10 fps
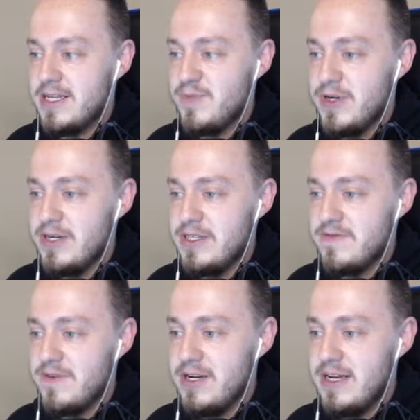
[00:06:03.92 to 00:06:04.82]
experience,
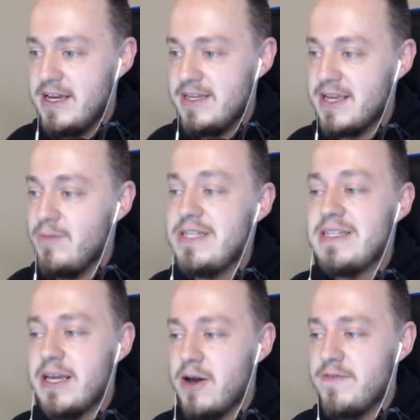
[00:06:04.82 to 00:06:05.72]
very nice. And we
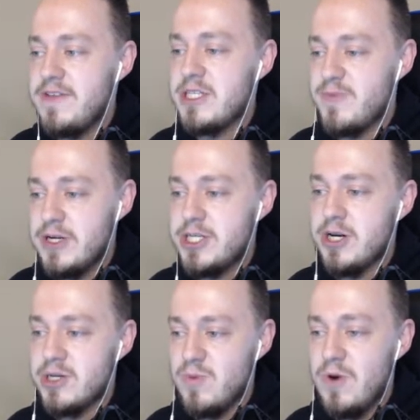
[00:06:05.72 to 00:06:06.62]
did take off the experience
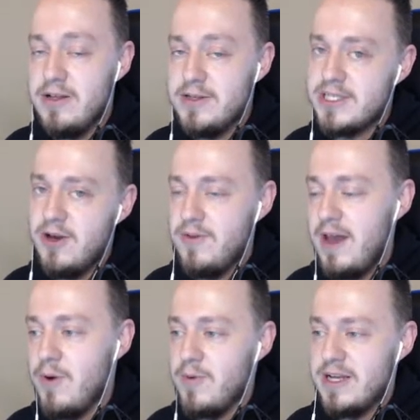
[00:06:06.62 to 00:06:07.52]
share as well, so
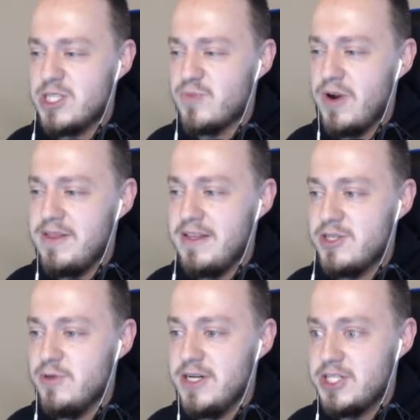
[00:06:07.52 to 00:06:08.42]
that way we're not spreading it
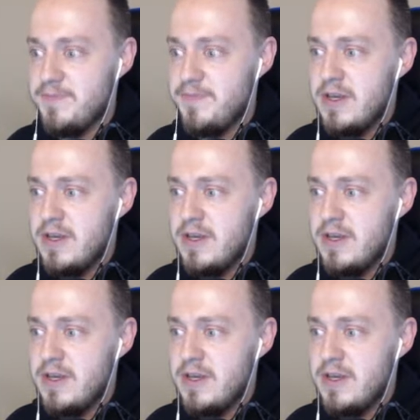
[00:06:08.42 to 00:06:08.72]
too much.